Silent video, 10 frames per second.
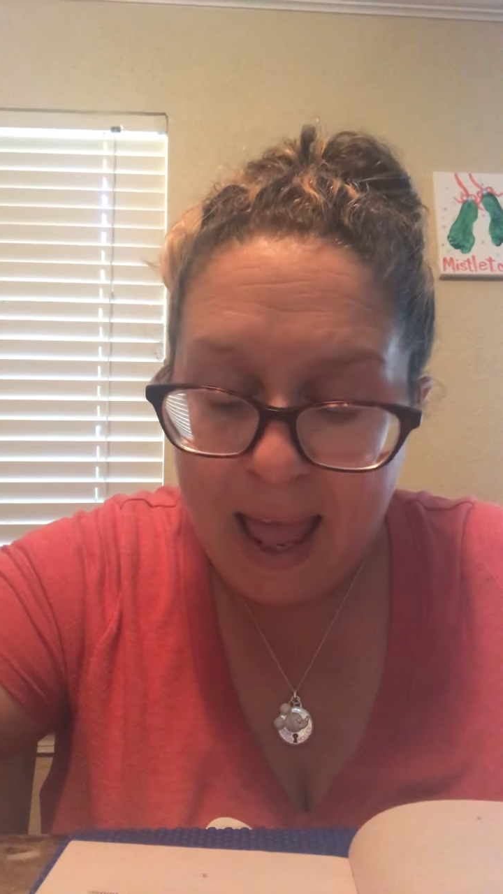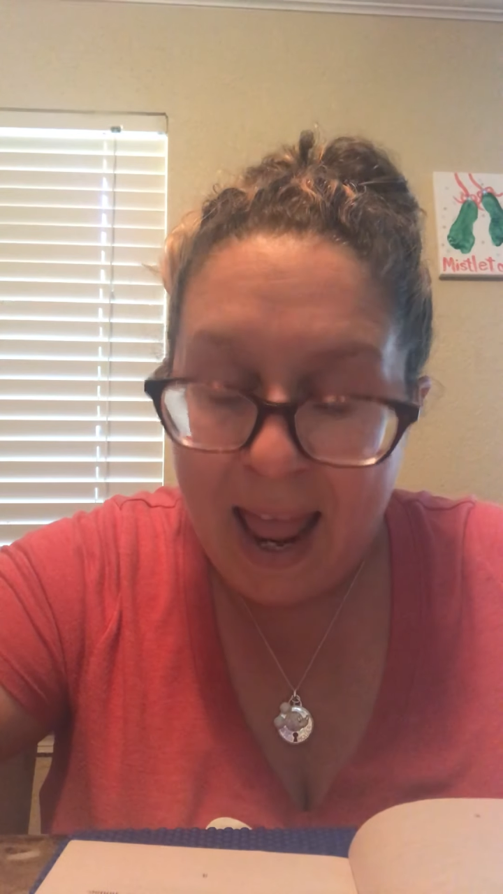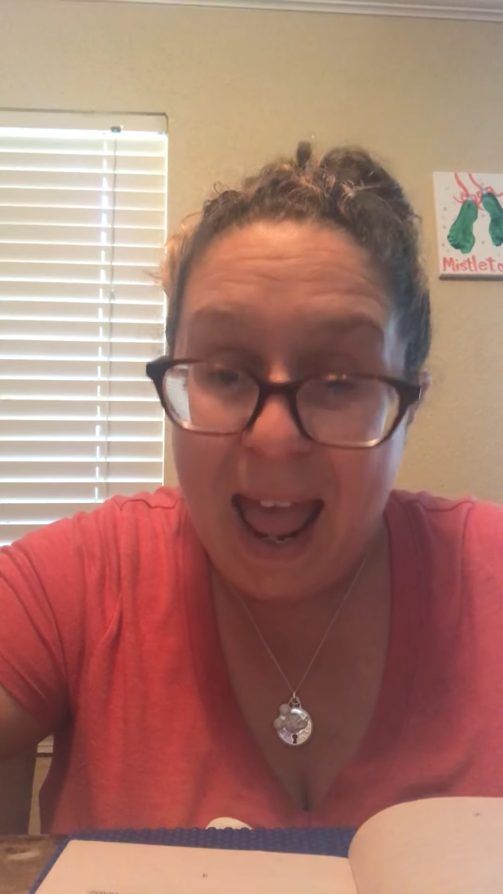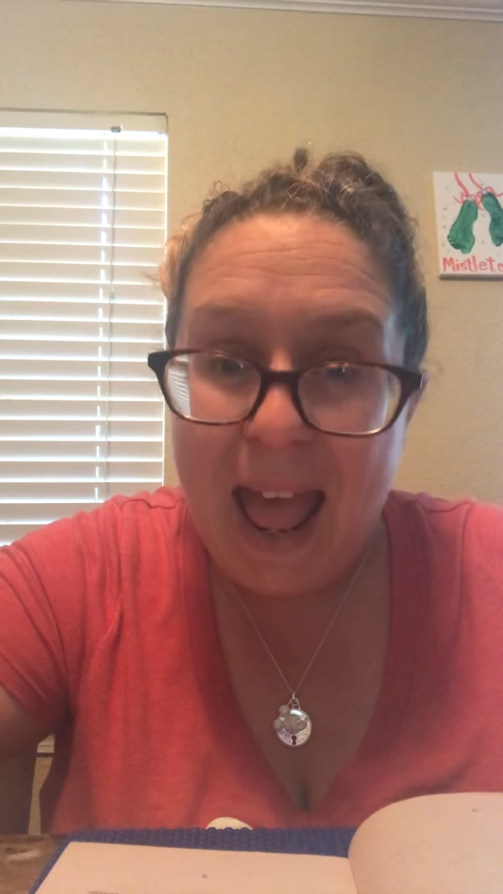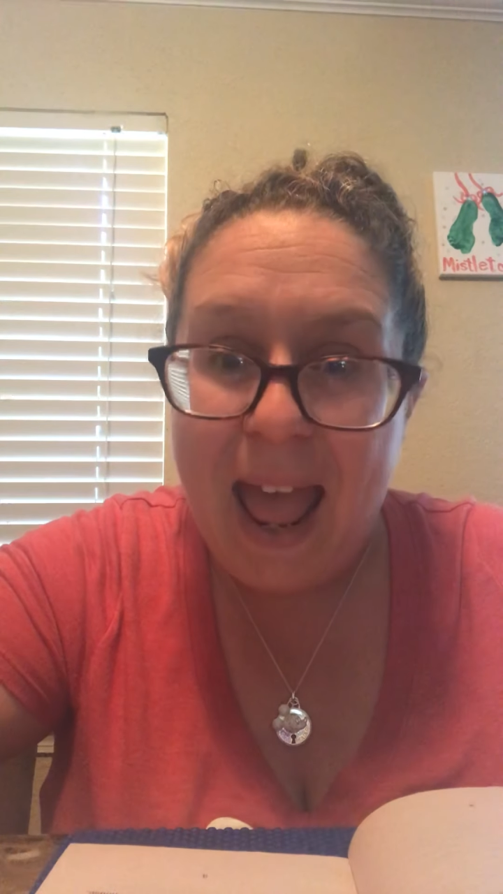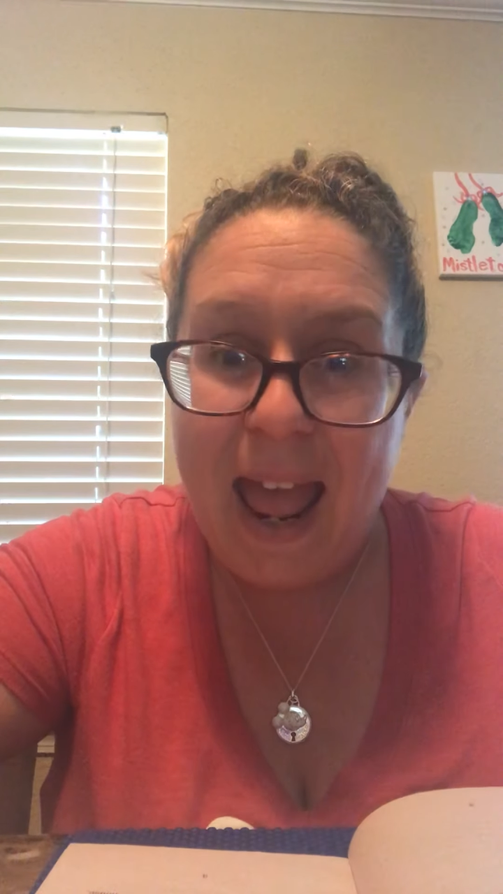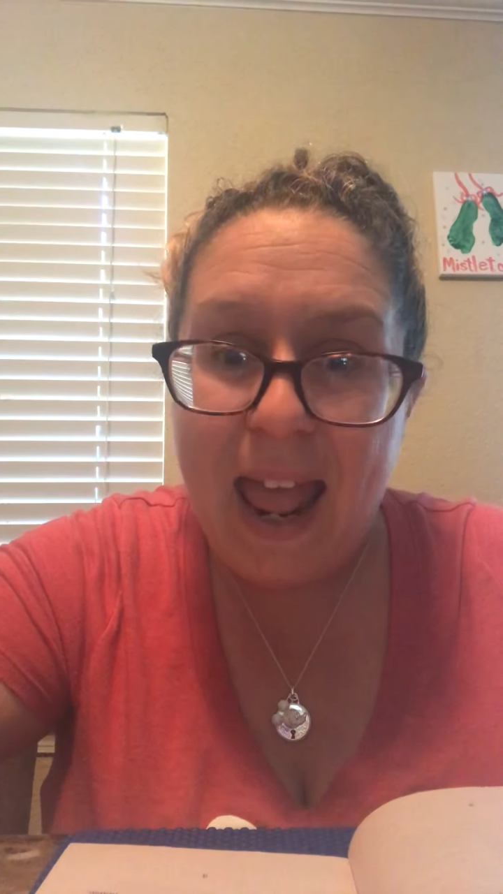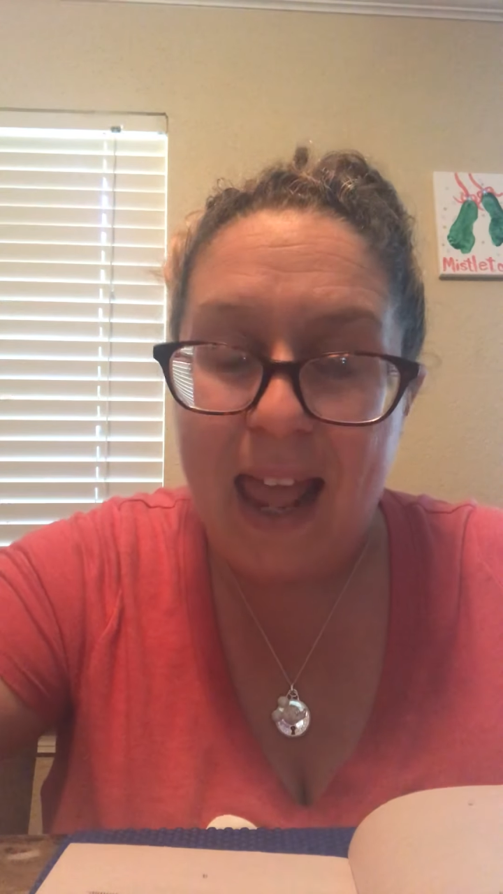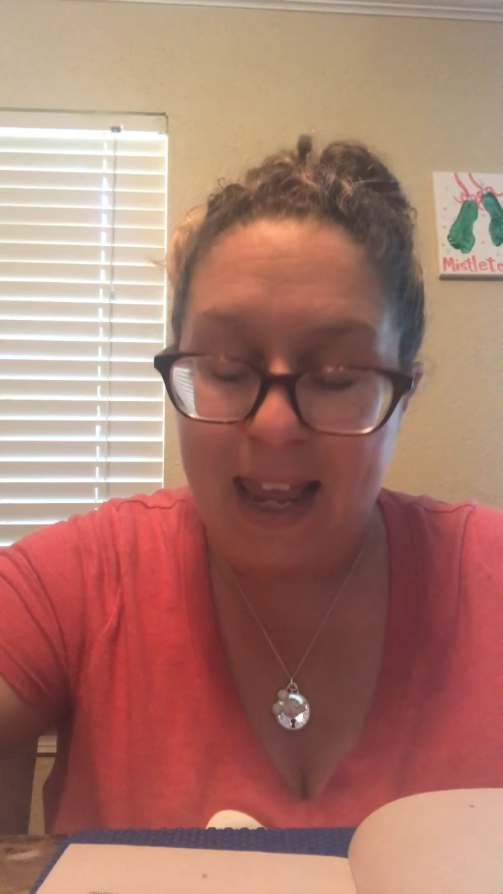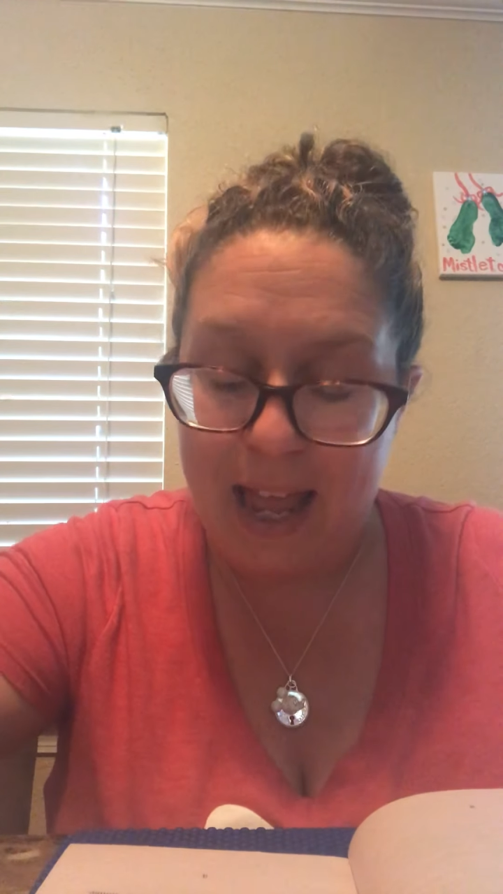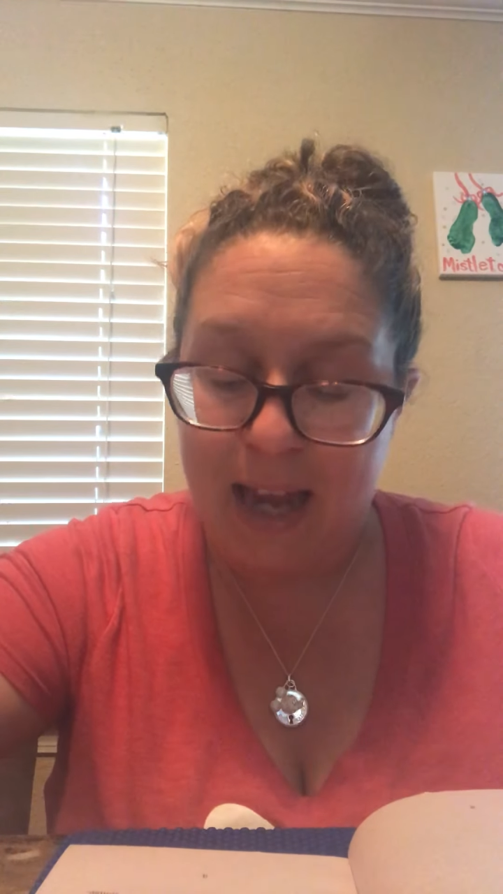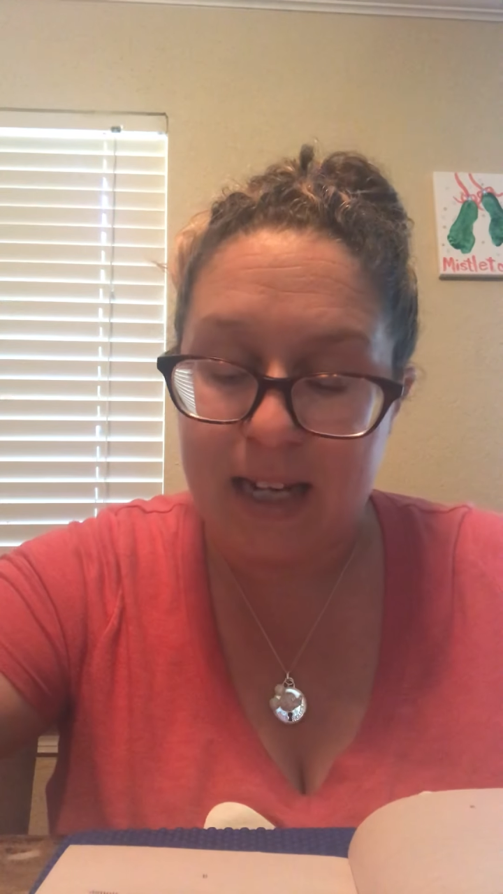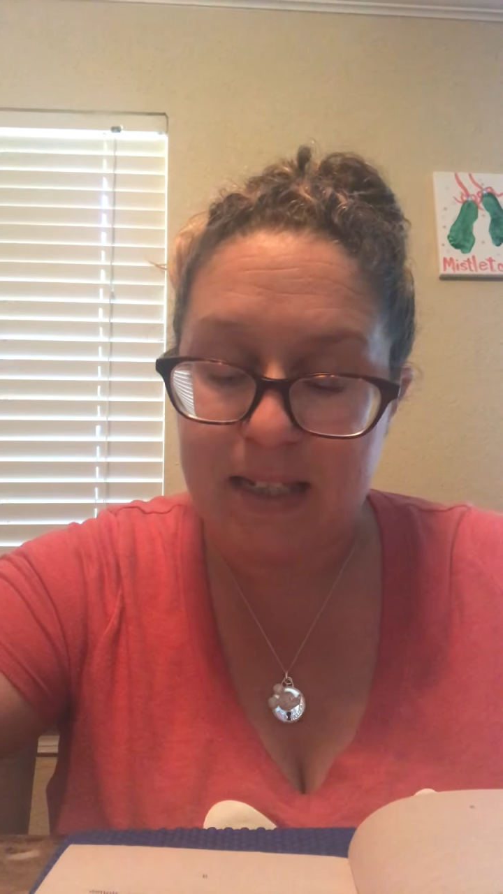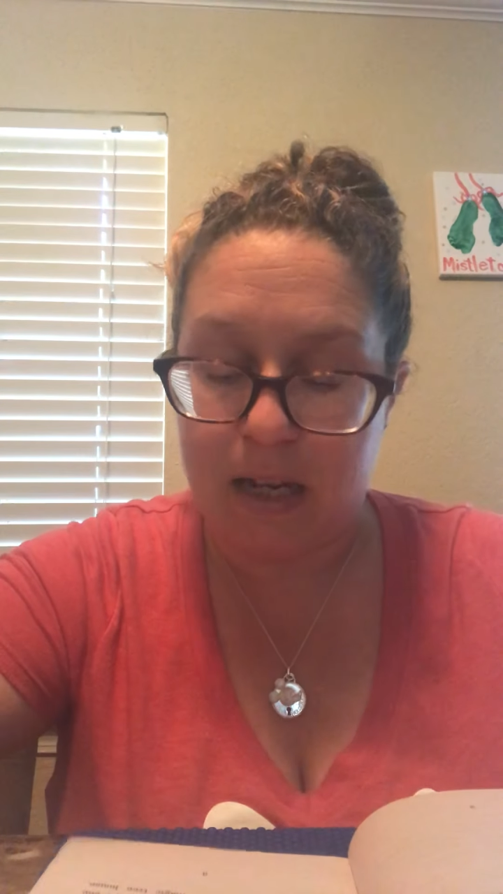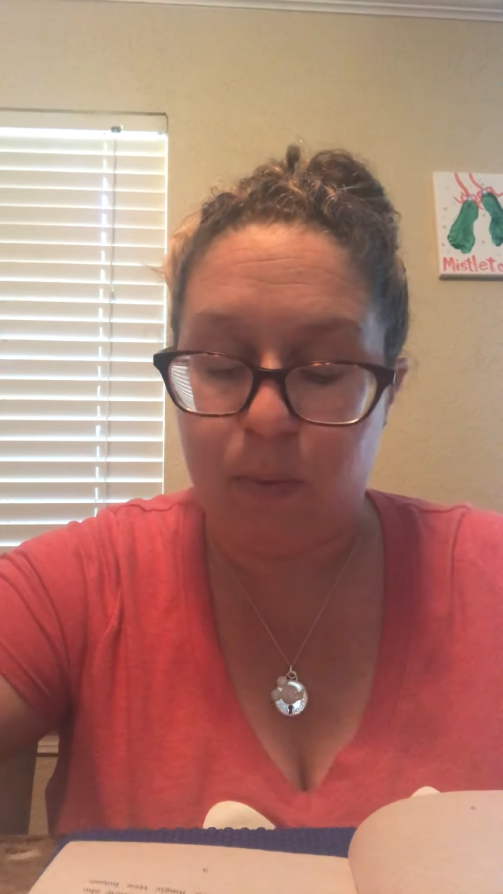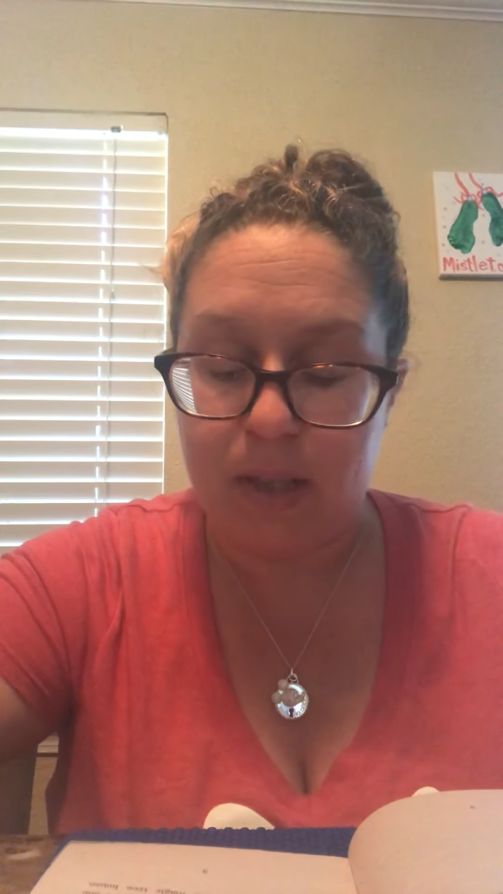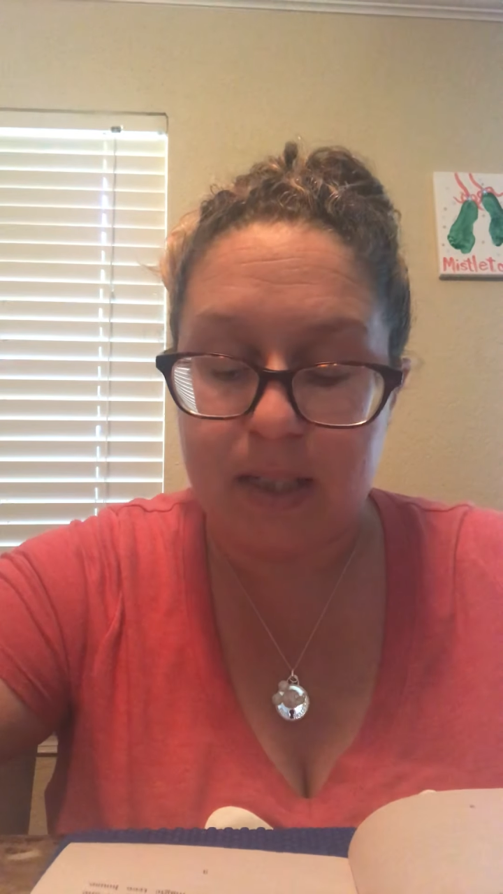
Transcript: Hey, Annie said with a